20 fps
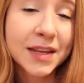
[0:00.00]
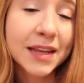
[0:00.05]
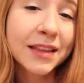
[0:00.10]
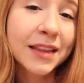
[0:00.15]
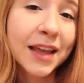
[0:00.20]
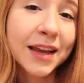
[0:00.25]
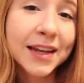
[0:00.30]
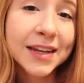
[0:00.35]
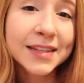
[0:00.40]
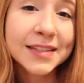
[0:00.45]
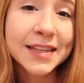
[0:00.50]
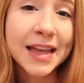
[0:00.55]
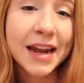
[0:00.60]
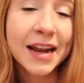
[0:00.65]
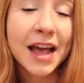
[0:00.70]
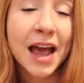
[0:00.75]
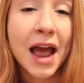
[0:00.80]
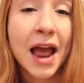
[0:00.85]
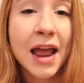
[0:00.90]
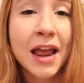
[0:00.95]
And like I
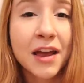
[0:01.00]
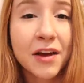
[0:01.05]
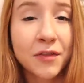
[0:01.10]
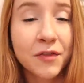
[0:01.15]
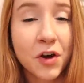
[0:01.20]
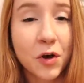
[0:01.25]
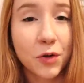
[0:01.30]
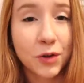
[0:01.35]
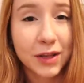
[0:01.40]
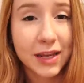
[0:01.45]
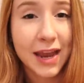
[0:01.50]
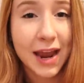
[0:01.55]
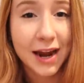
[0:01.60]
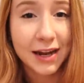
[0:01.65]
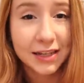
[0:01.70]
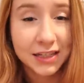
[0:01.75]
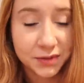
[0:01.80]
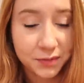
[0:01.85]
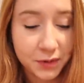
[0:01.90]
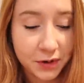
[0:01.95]
said, I have only
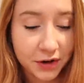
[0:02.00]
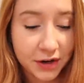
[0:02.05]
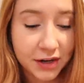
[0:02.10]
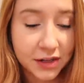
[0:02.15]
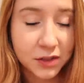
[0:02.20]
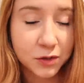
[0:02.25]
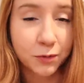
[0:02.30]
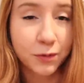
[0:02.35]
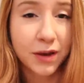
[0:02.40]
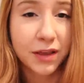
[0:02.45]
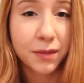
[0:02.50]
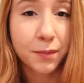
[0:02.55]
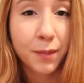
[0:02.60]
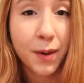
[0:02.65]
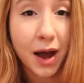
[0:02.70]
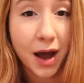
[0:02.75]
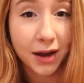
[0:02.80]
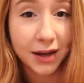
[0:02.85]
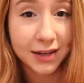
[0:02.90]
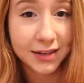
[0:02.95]
had experience with
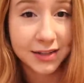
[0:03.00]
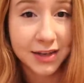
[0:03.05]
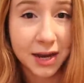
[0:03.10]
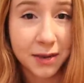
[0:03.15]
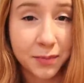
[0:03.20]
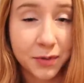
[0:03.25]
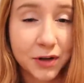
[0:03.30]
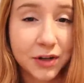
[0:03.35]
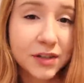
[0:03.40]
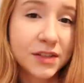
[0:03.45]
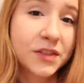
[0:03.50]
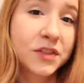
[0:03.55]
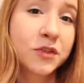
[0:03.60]
pocket pocket diapers.